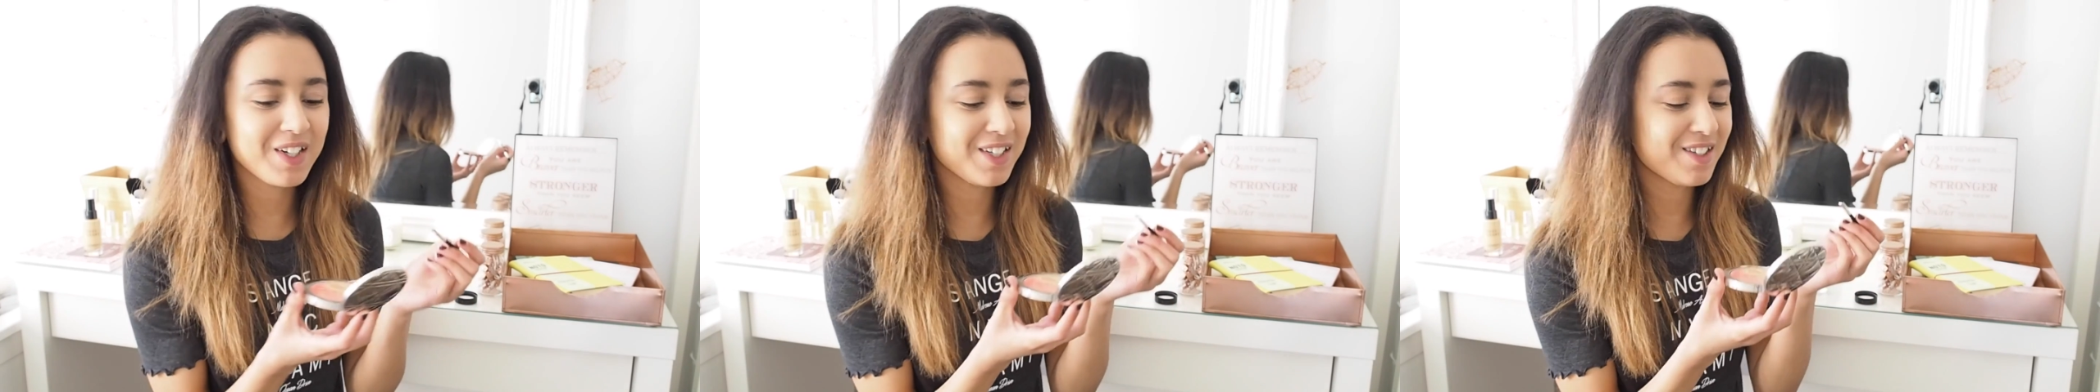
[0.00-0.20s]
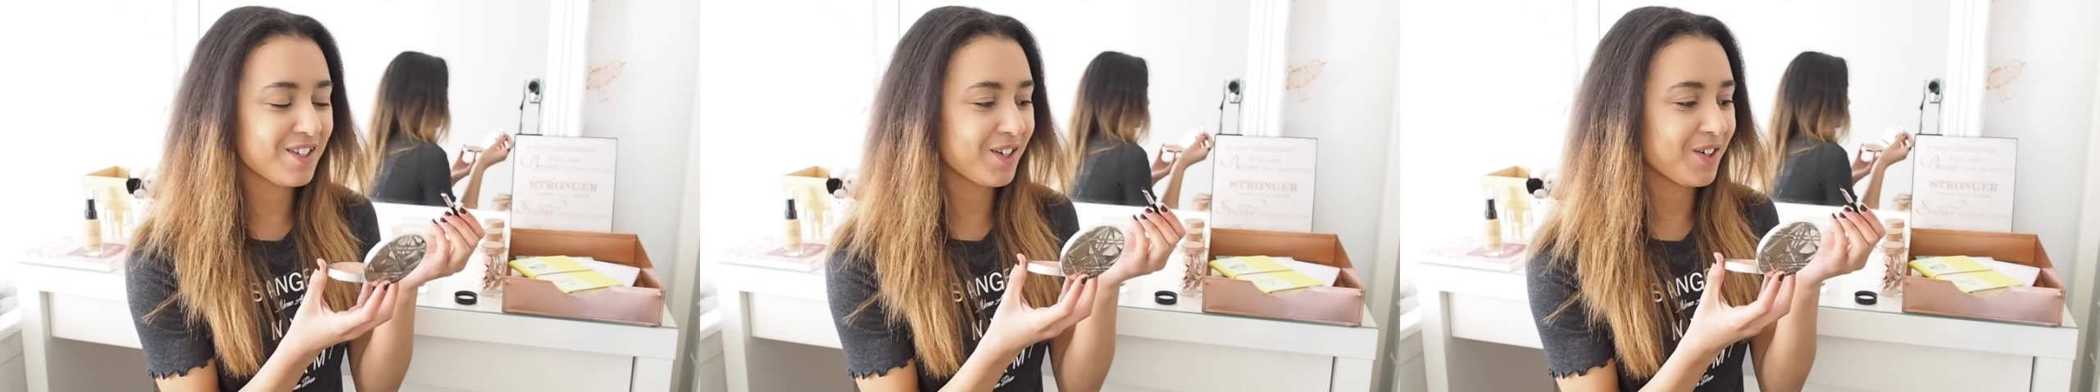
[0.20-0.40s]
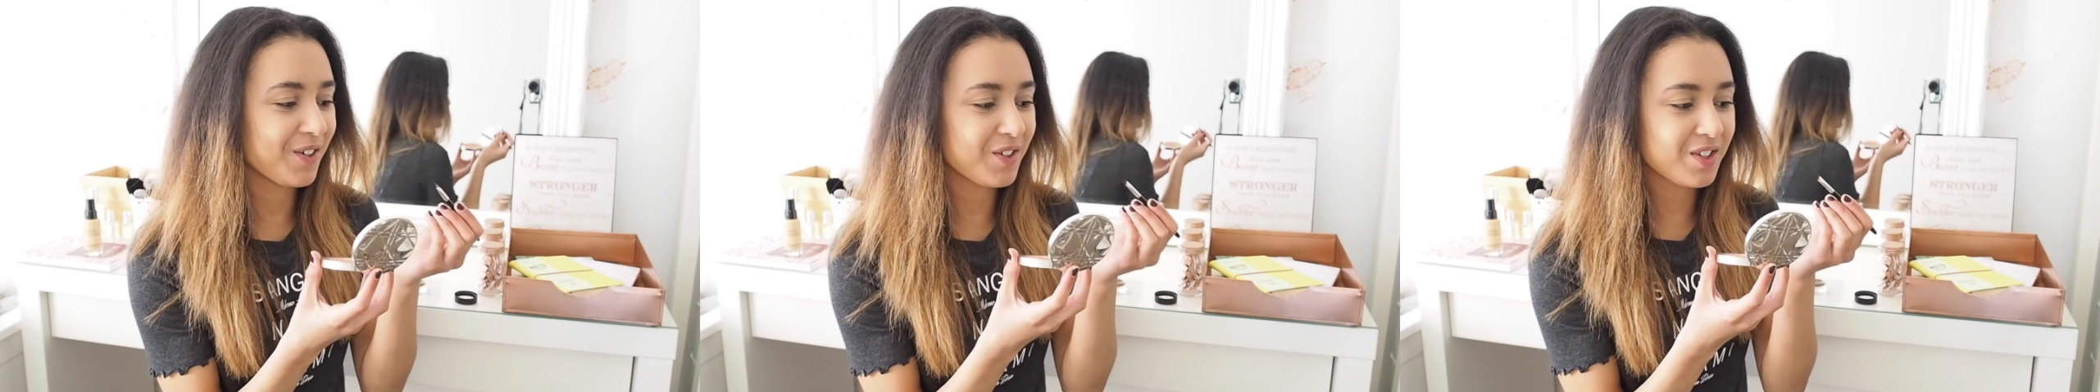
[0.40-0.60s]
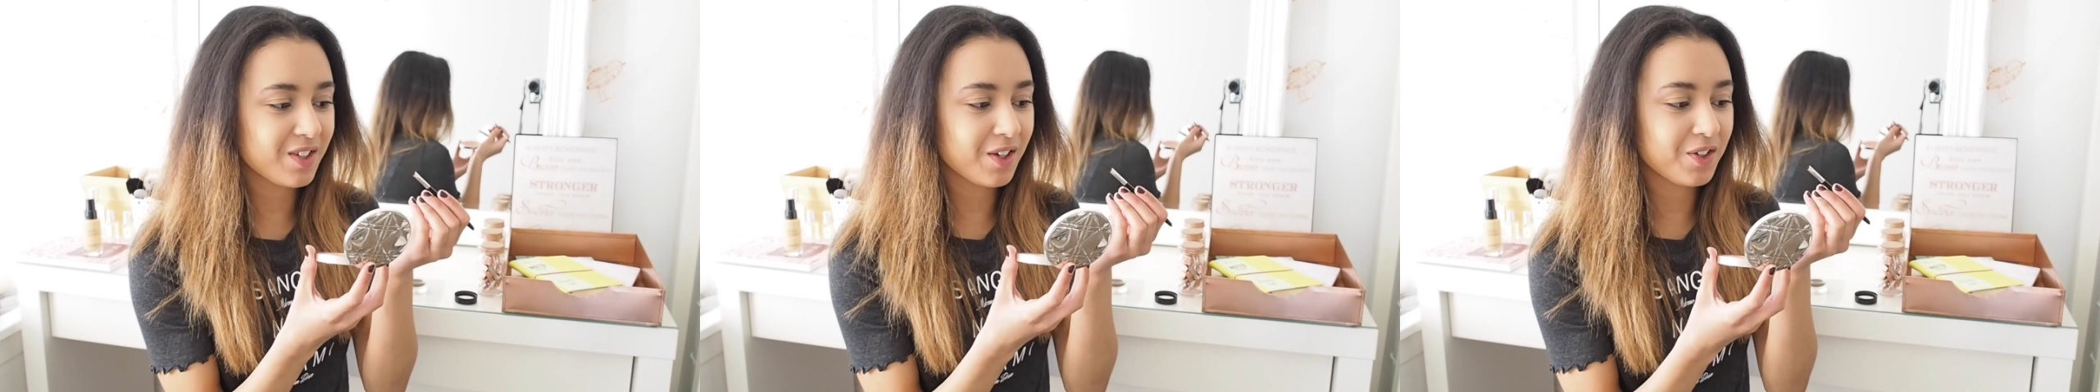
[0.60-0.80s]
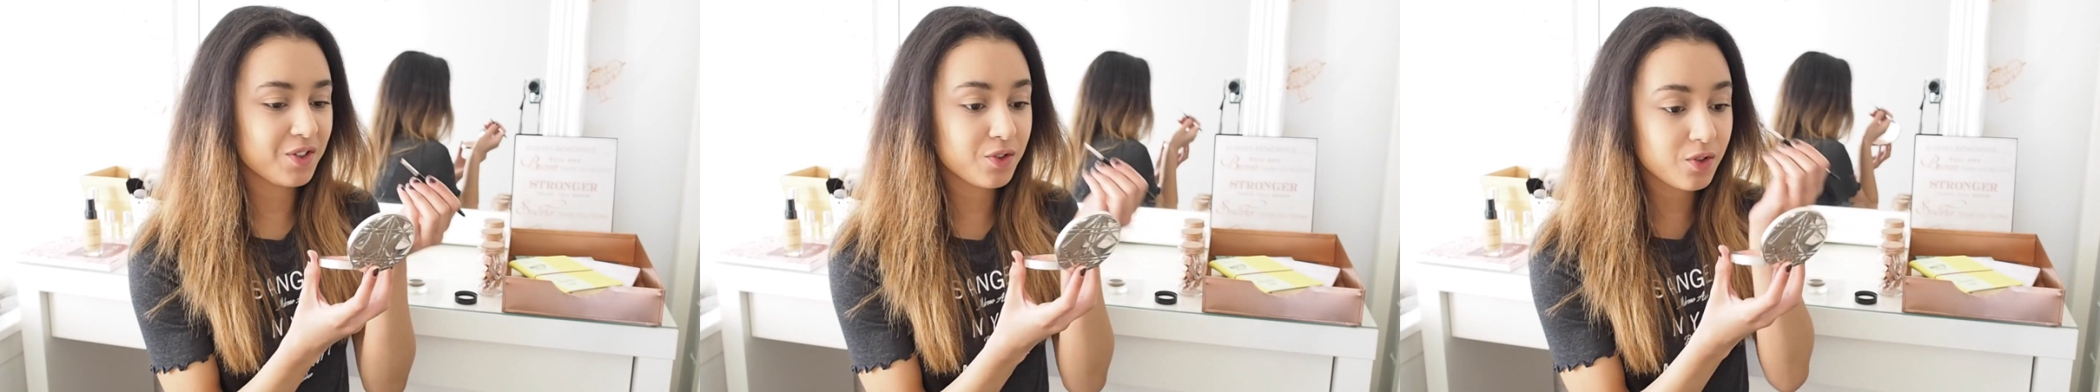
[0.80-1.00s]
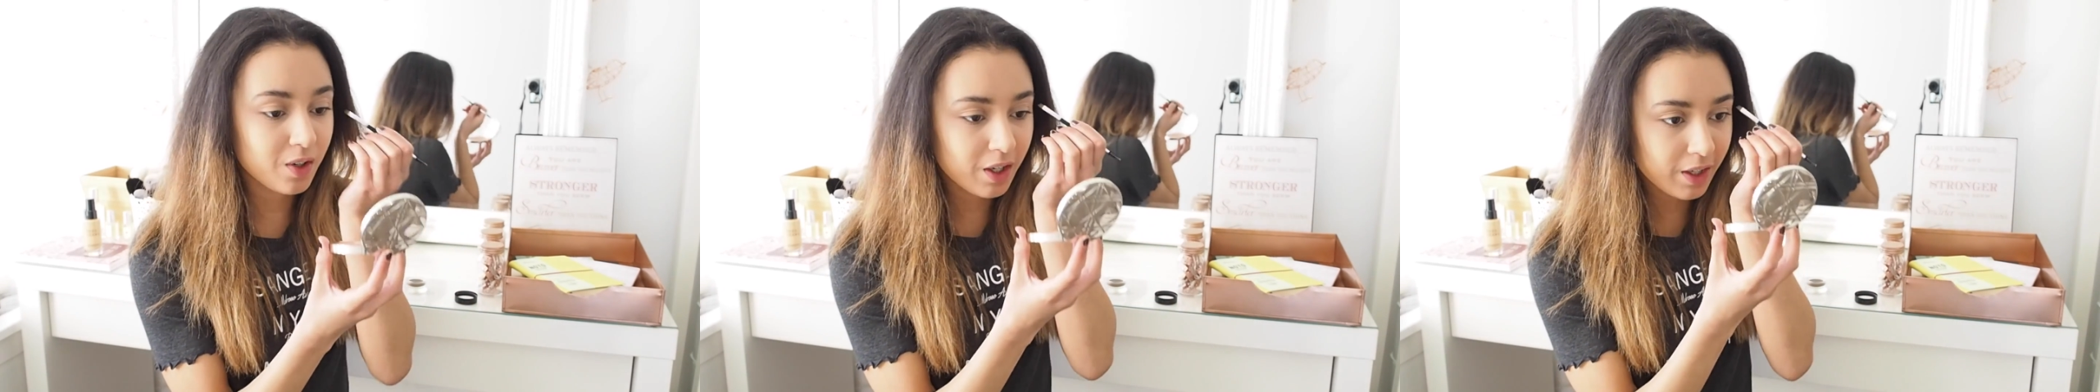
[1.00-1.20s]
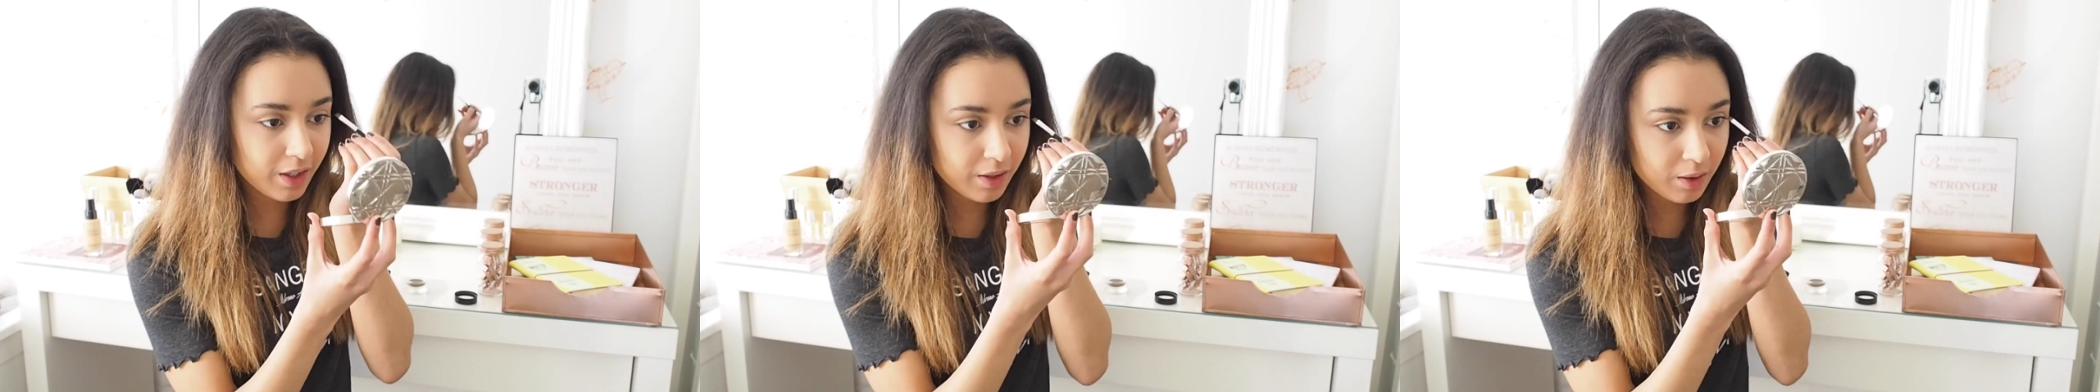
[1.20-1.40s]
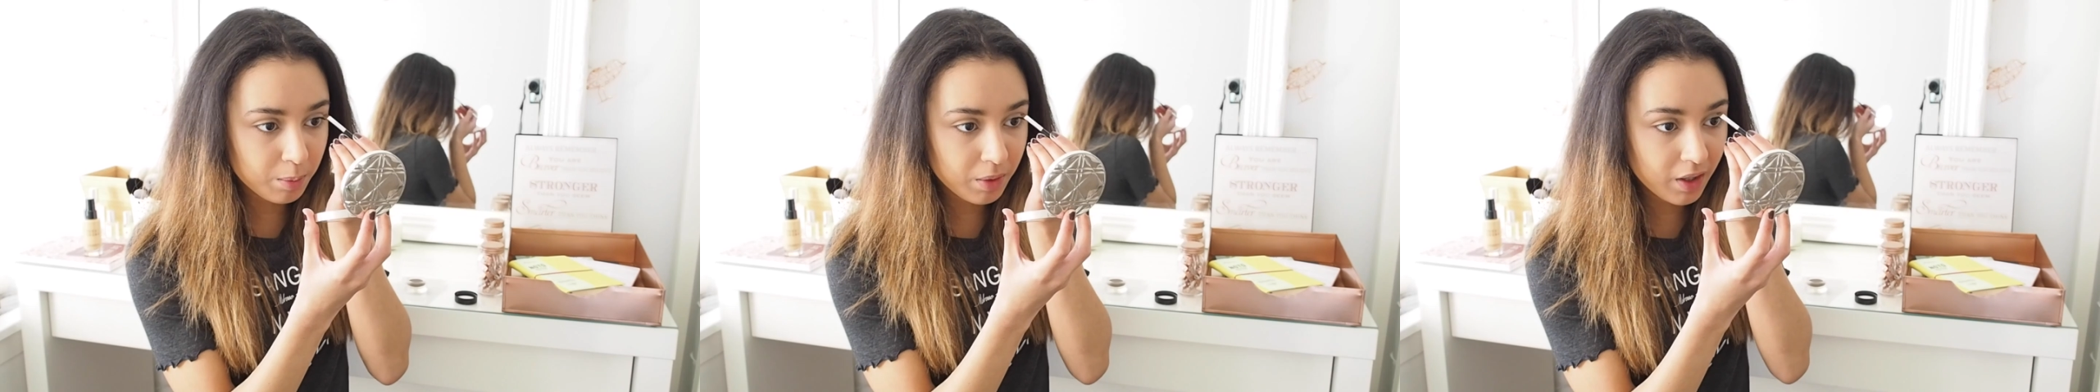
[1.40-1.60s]
so I'm just going to try
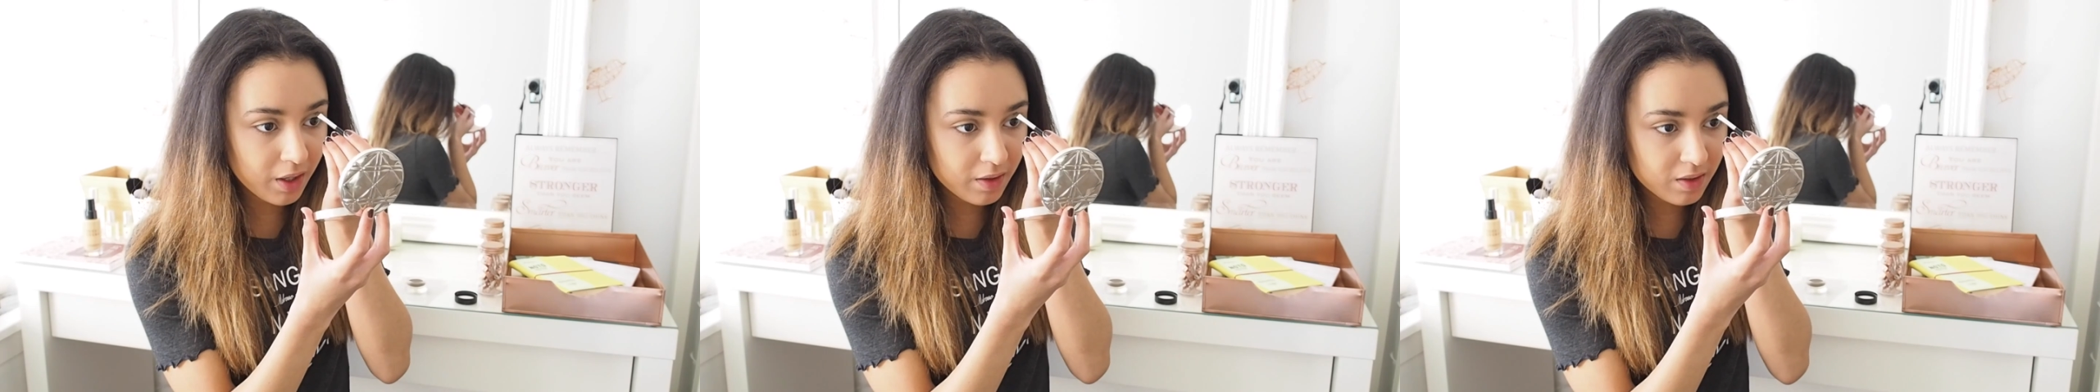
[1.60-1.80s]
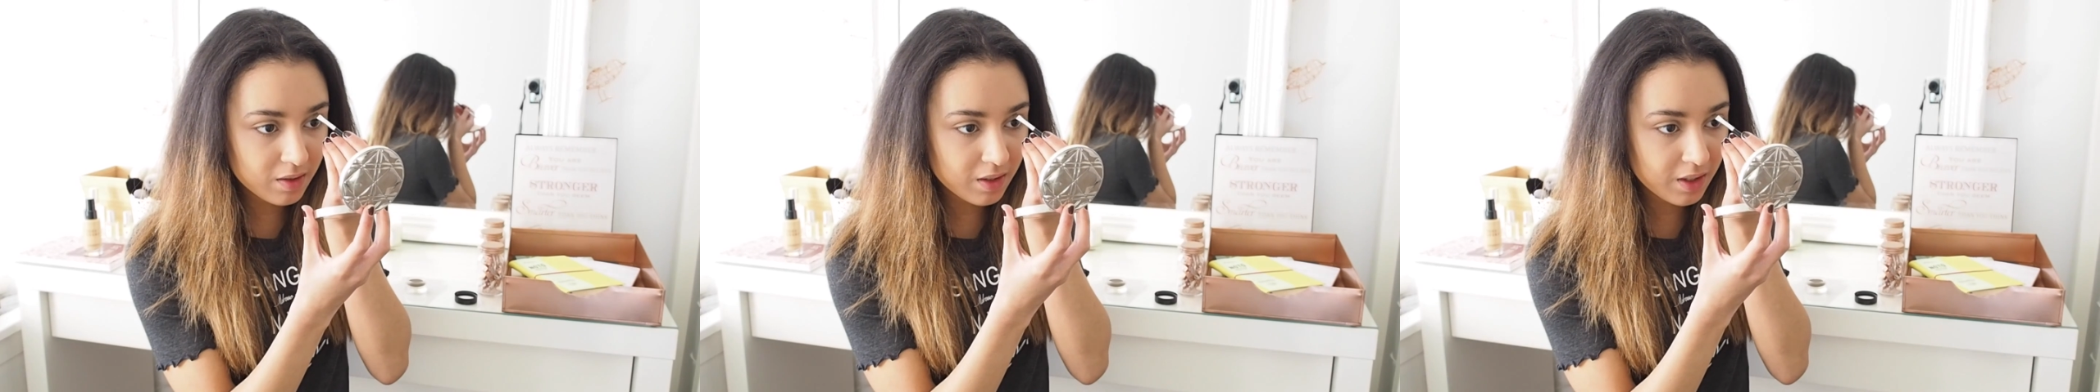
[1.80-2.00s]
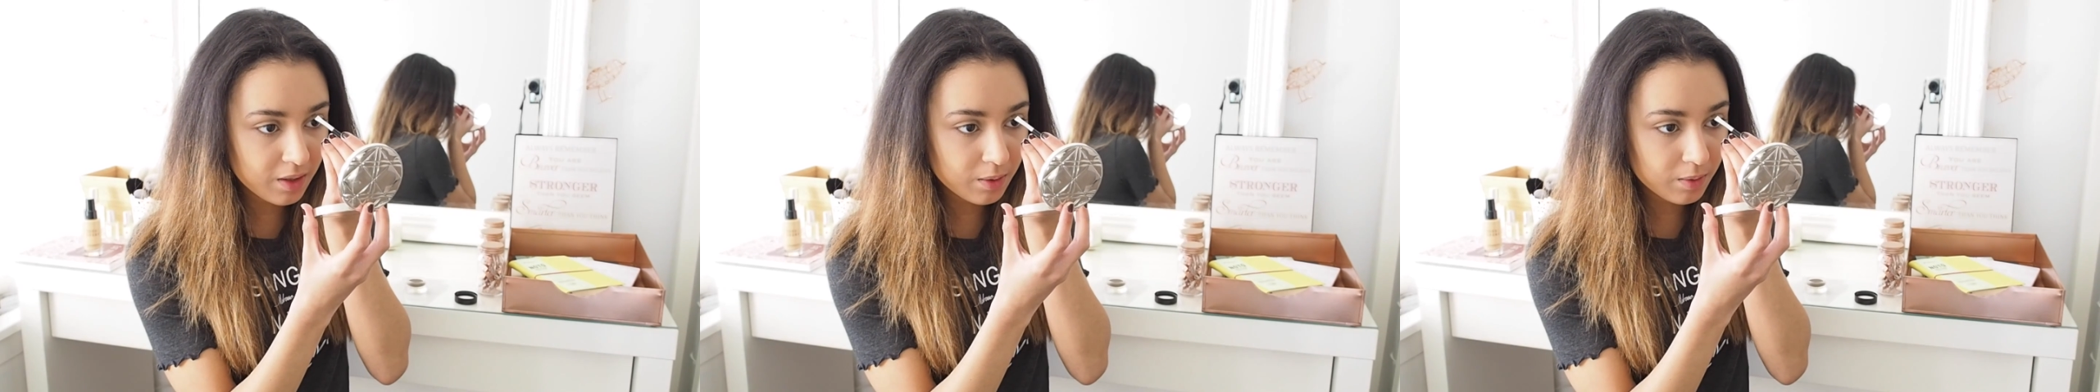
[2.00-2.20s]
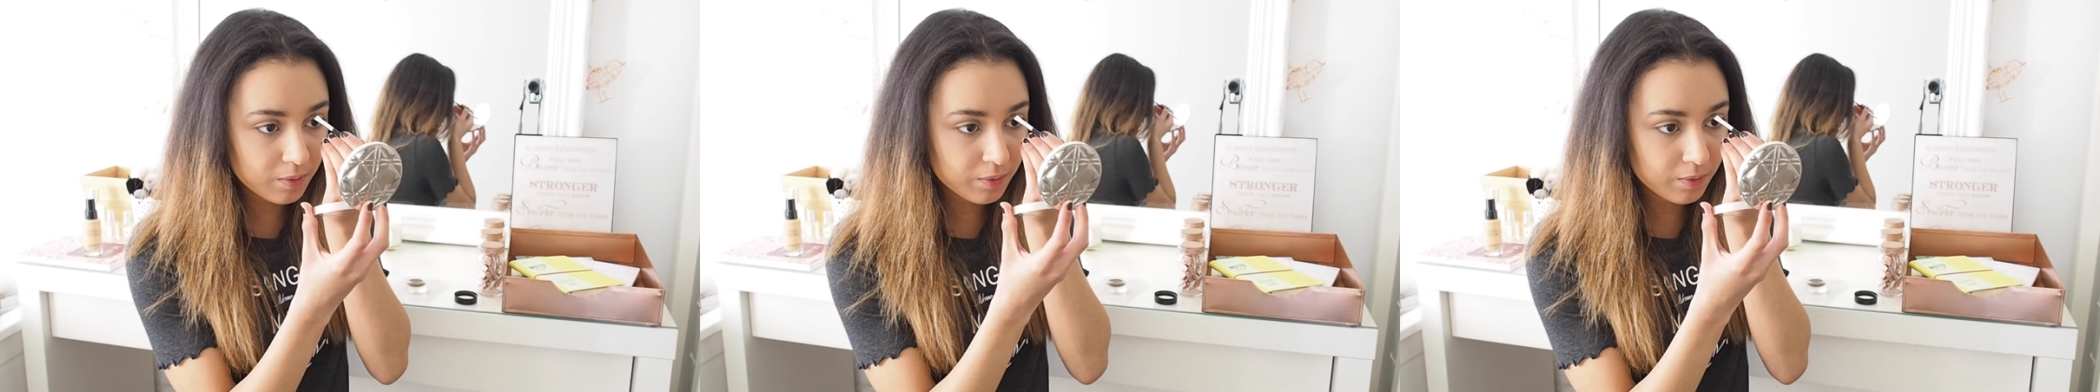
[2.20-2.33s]
and apply this now